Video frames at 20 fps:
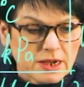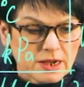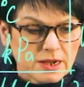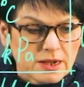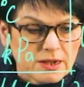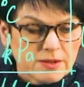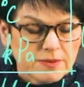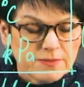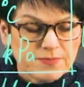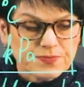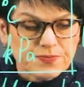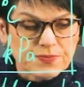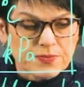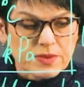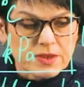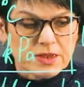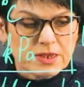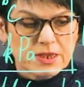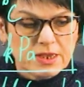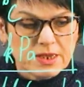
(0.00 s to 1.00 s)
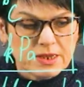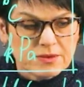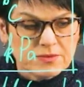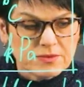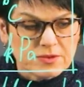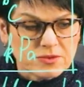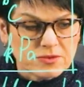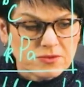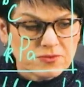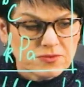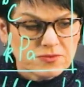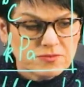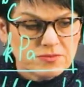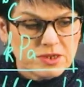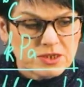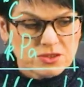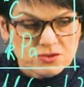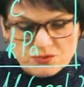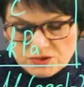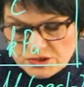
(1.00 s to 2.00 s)
times the Kelvin
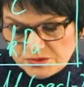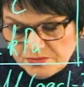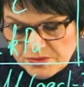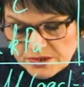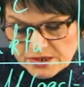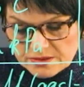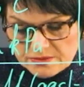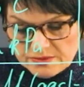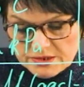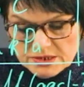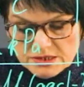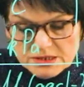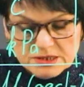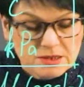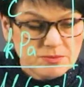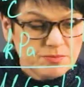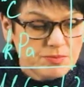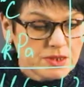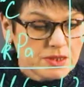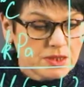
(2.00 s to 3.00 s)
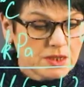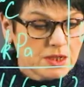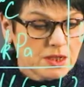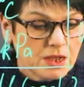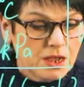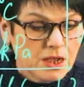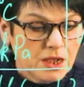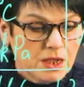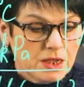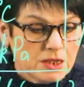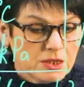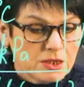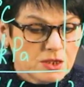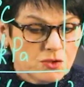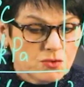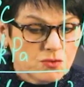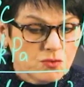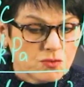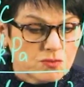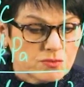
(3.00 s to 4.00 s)
minus the first power,
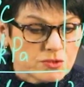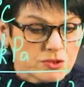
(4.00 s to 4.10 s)
and